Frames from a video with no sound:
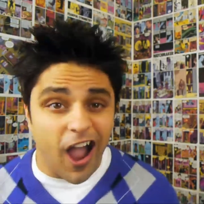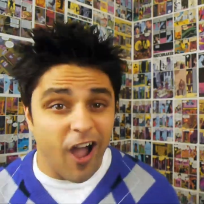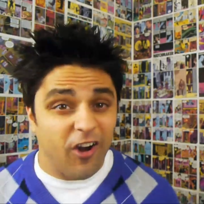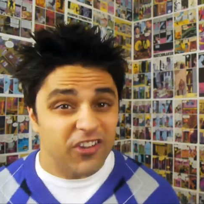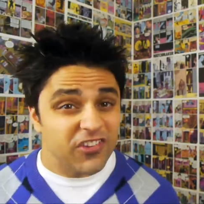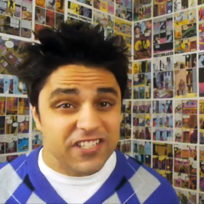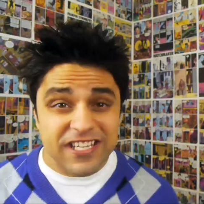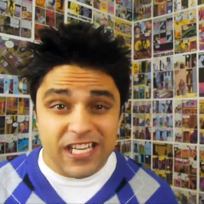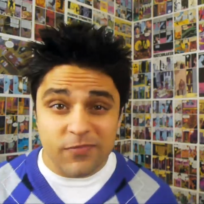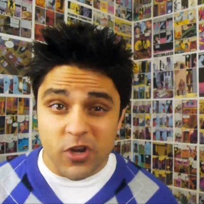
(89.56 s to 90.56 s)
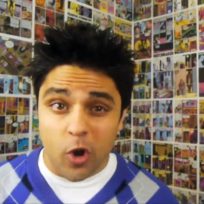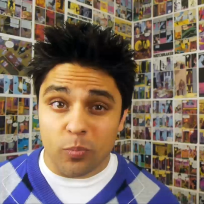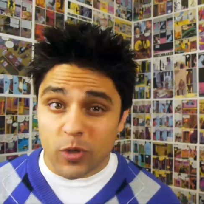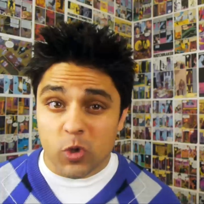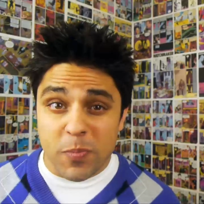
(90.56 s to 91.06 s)
I honestly didn't even know
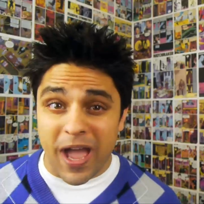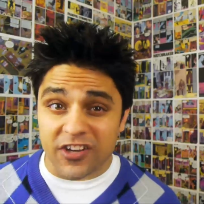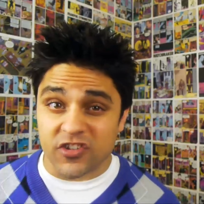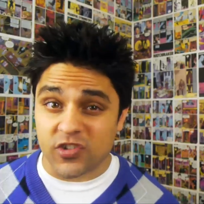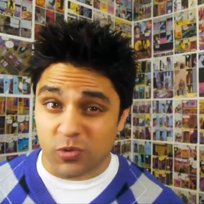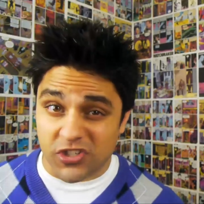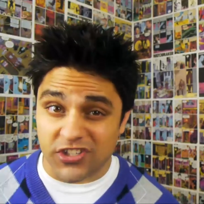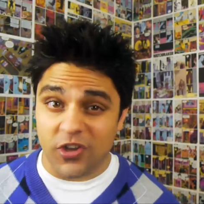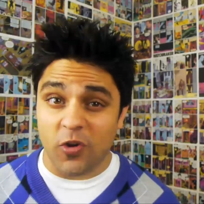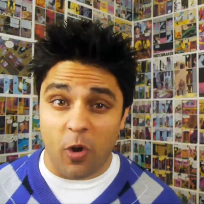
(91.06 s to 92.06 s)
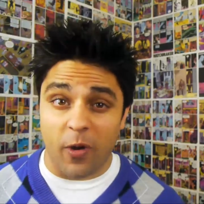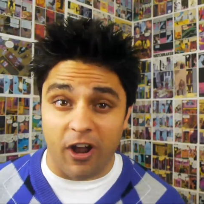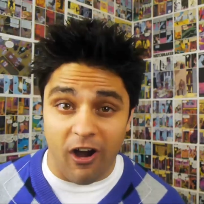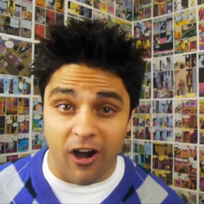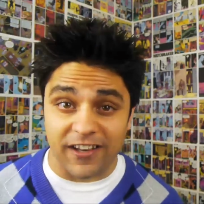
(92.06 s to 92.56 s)
beauty pageants were still going
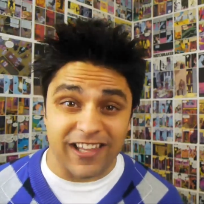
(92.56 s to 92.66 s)
on.